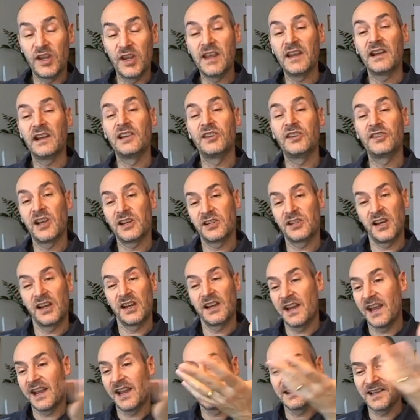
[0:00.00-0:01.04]
English as
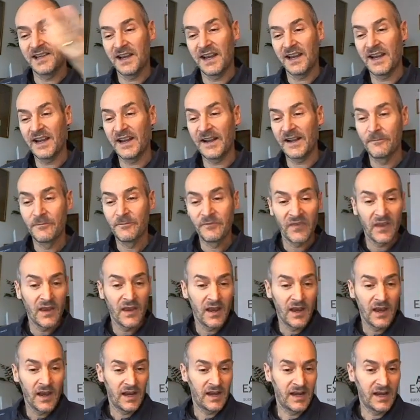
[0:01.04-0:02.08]
a
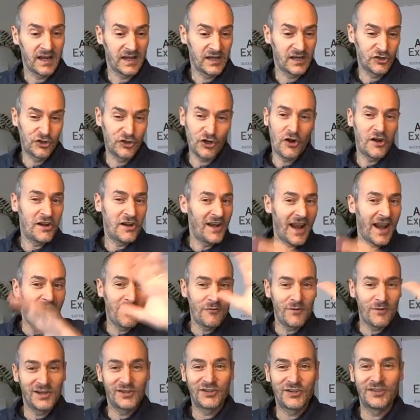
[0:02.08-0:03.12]
jolly
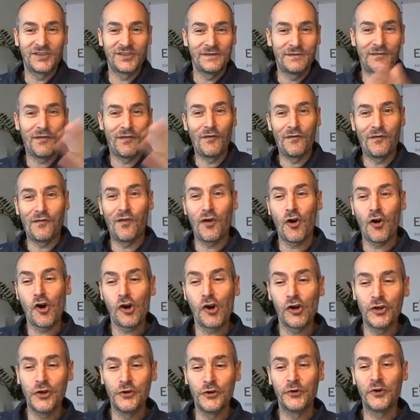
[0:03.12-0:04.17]
language for all
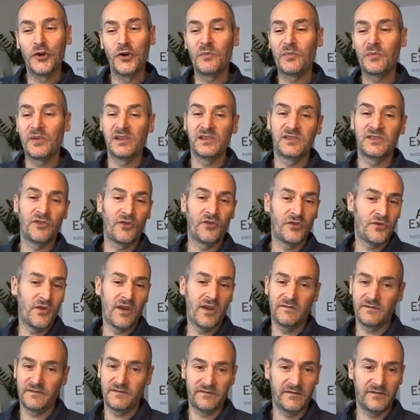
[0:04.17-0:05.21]
Europe, and so you
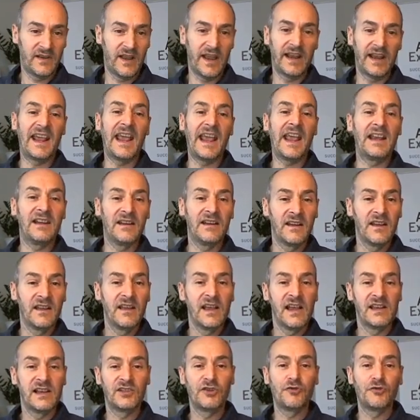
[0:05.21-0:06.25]
have again
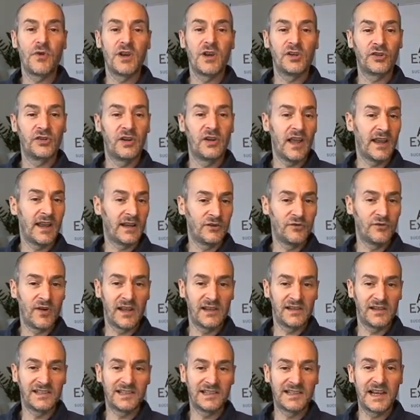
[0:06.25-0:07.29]
a situation like
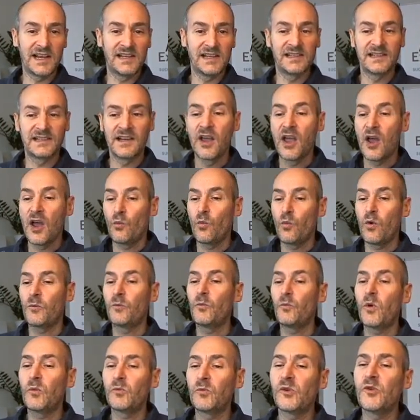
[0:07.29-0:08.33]
United States.
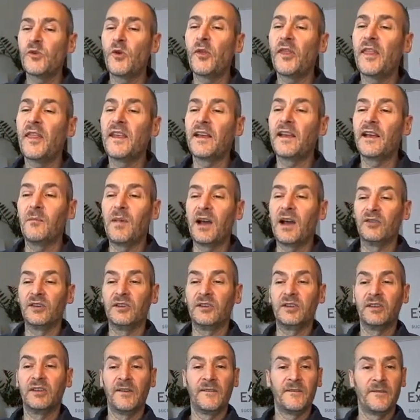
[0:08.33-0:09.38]
What would you think about it?